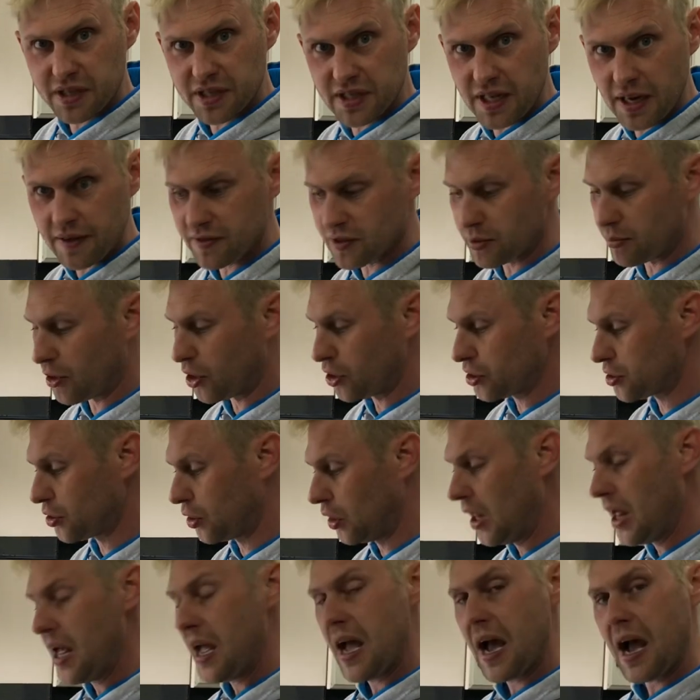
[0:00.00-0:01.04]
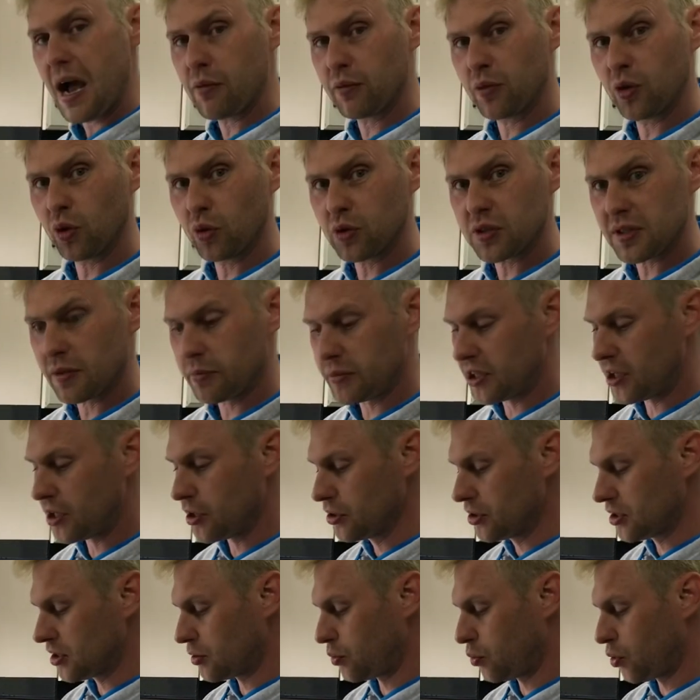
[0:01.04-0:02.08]
safe to bottle, and will also be
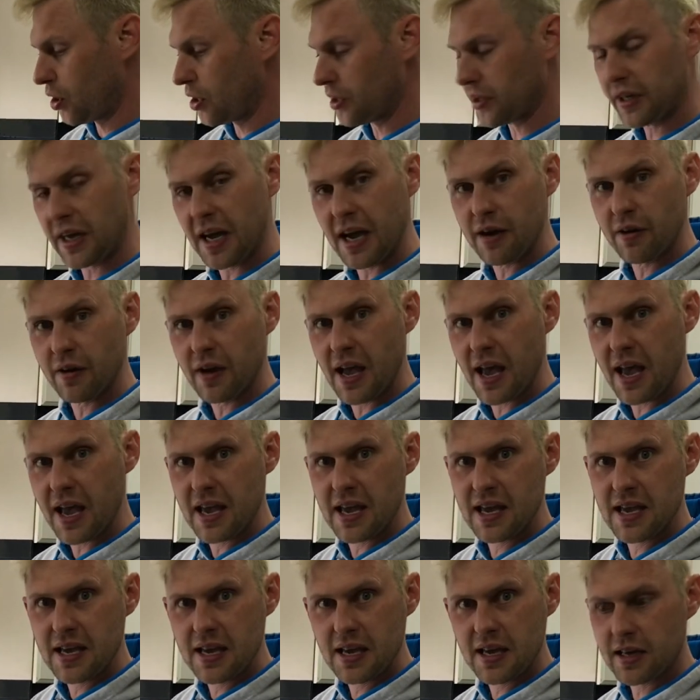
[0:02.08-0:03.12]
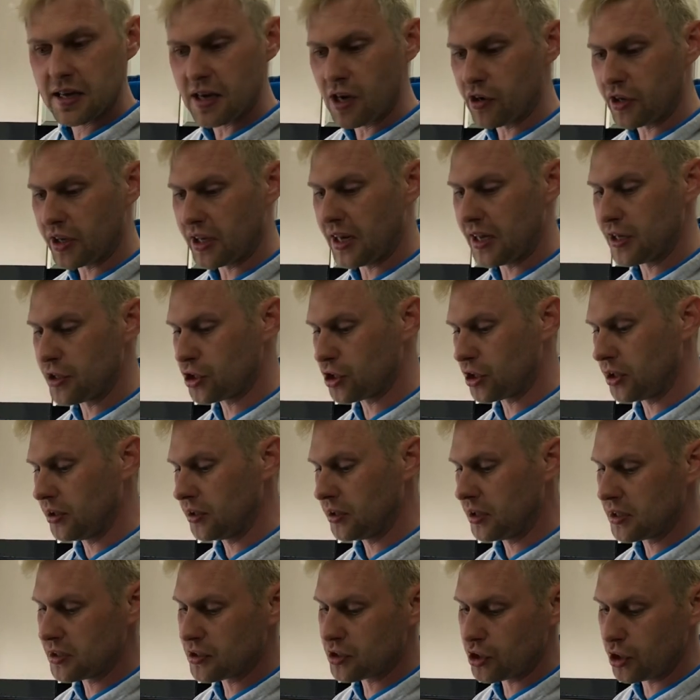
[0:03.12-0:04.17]
used to work out a calculation
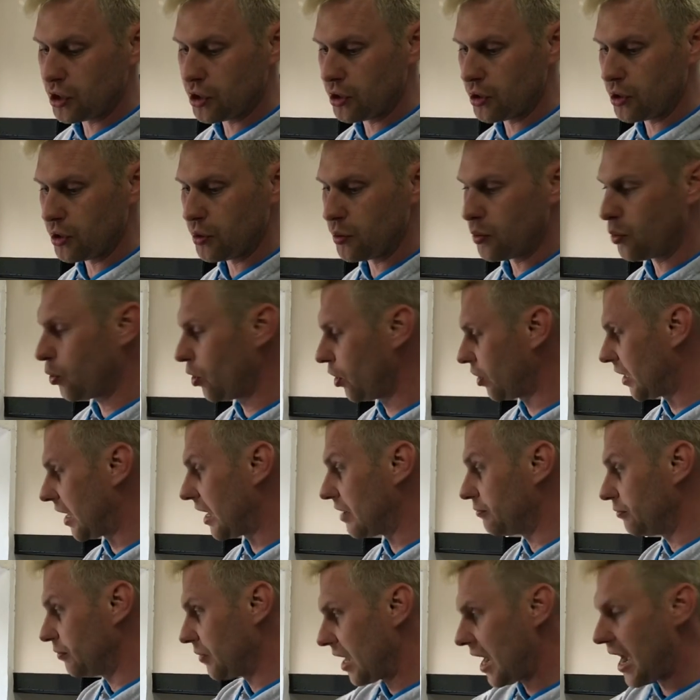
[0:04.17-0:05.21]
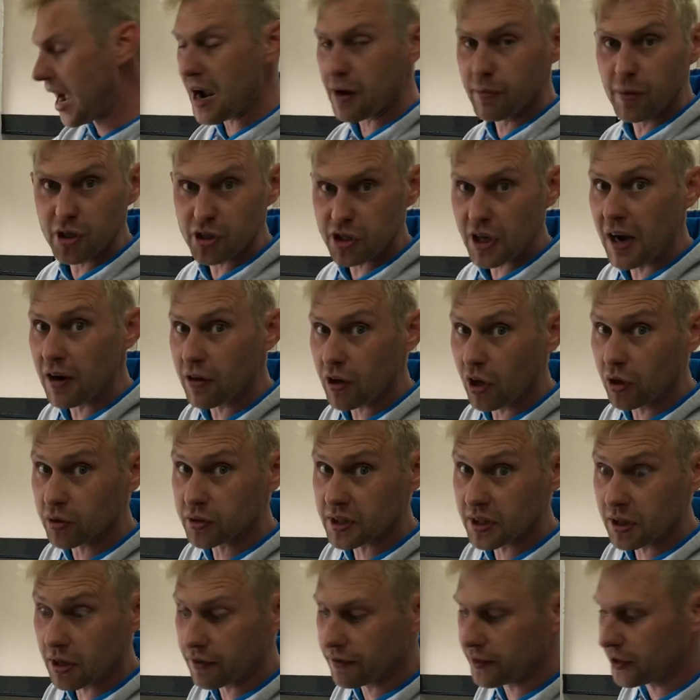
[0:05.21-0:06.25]
to work out how much alcohol is
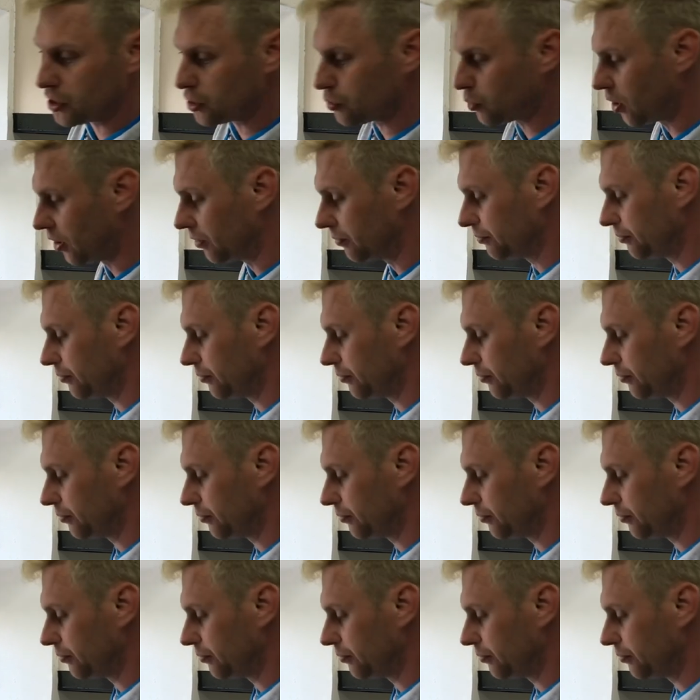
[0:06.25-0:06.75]
in our finished wine.